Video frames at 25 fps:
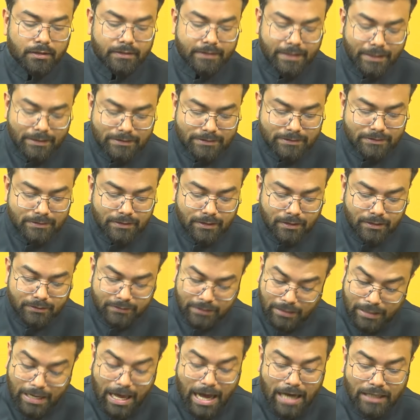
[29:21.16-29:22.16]
This,
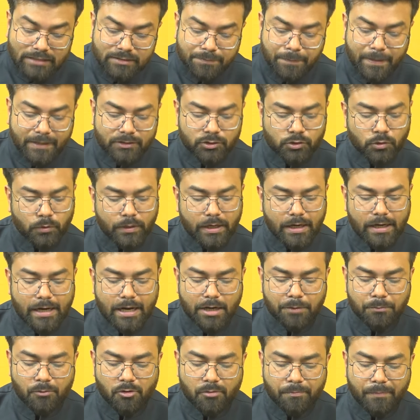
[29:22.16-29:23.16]
the last big
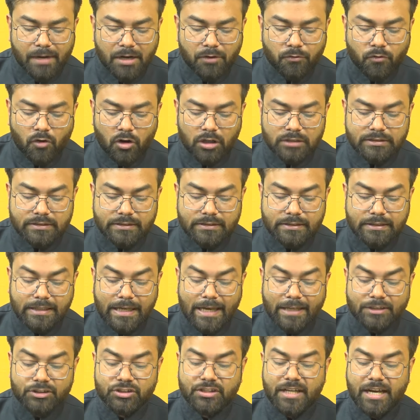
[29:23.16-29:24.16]
student-led movement was
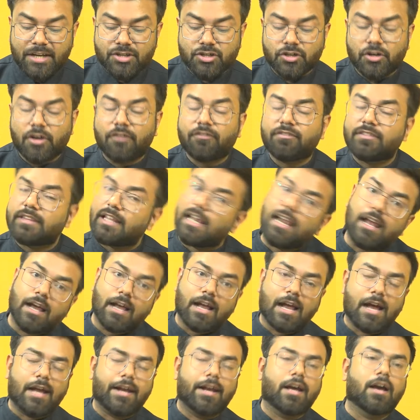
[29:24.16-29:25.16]
the agitation of
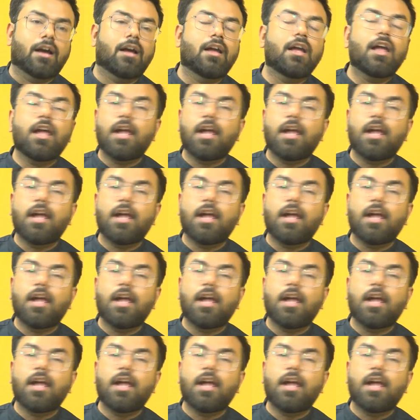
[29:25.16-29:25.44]
Telangana.